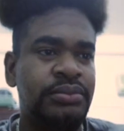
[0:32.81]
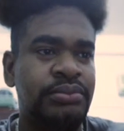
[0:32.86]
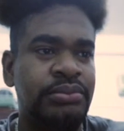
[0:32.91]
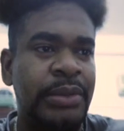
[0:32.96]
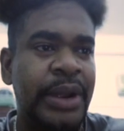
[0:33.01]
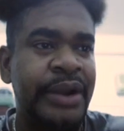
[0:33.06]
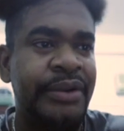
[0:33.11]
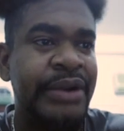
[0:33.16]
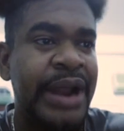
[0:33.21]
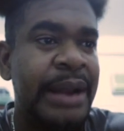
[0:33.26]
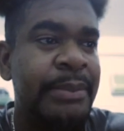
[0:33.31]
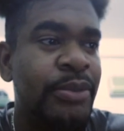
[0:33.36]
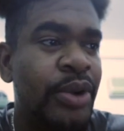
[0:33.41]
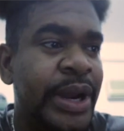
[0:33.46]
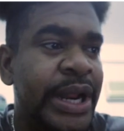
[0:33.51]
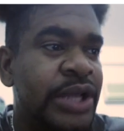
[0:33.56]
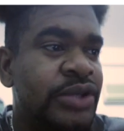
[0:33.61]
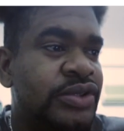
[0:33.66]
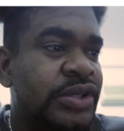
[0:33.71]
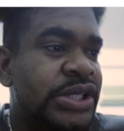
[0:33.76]
My
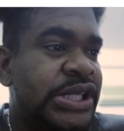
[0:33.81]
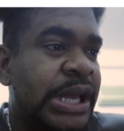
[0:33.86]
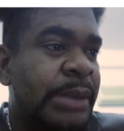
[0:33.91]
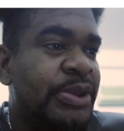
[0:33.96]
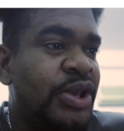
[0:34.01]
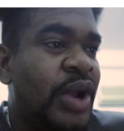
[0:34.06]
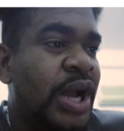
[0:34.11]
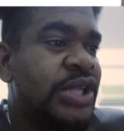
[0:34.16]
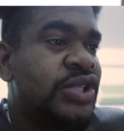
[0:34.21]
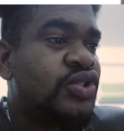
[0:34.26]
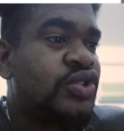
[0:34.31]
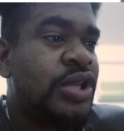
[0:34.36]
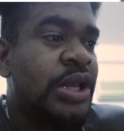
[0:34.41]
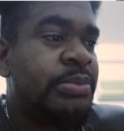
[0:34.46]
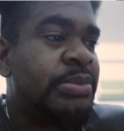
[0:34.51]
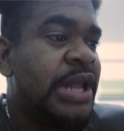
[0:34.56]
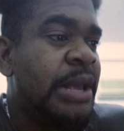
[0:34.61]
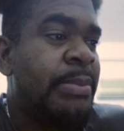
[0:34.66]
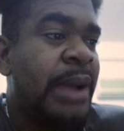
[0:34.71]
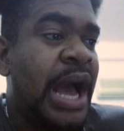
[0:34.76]
grandmother used to tell me, go and
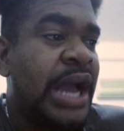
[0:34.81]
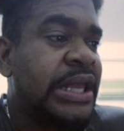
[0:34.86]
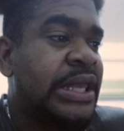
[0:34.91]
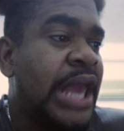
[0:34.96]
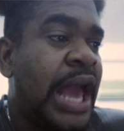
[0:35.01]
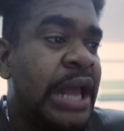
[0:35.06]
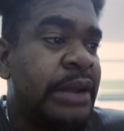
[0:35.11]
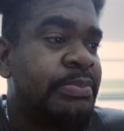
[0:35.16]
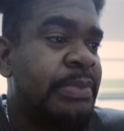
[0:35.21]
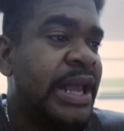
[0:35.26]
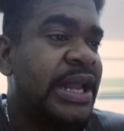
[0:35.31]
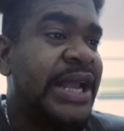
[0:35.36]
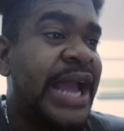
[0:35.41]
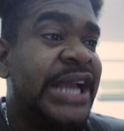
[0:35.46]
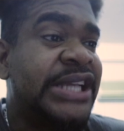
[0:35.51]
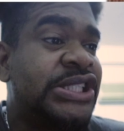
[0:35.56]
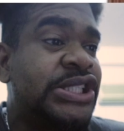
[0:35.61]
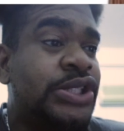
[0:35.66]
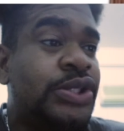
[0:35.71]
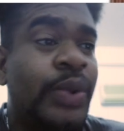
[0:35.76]
sweep the backyard, man.
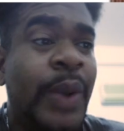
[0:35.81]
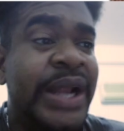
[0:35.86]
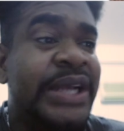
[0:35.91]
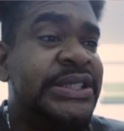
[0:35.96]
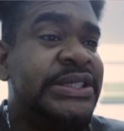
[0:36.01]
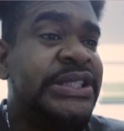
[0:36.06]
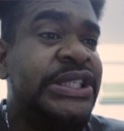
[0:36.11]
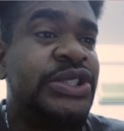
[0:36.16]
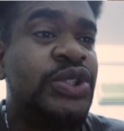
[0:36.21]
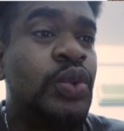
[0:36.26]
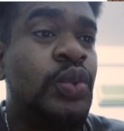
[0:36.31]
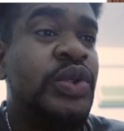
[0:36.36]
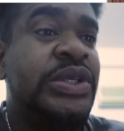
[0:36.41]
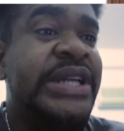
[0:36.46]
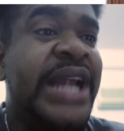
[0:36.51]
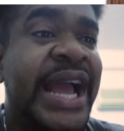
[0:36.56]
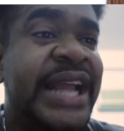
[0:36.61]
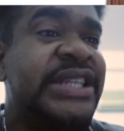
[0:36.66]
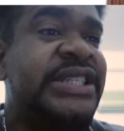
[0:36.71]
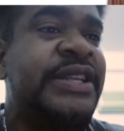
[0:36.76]
Guys,
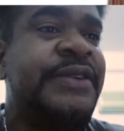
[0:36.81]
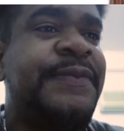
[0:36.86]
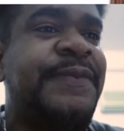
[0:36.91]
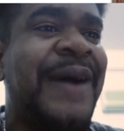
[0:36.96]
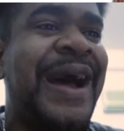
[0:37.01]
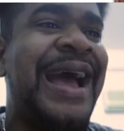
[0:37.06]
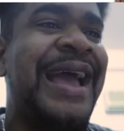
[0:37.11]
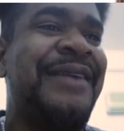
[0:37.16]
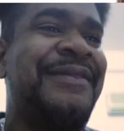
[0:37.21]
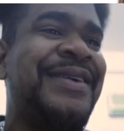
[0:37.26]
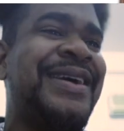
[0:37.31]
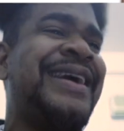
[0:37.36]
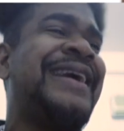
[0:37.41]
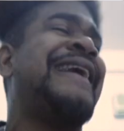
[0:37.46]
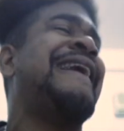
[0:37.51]
$22.95.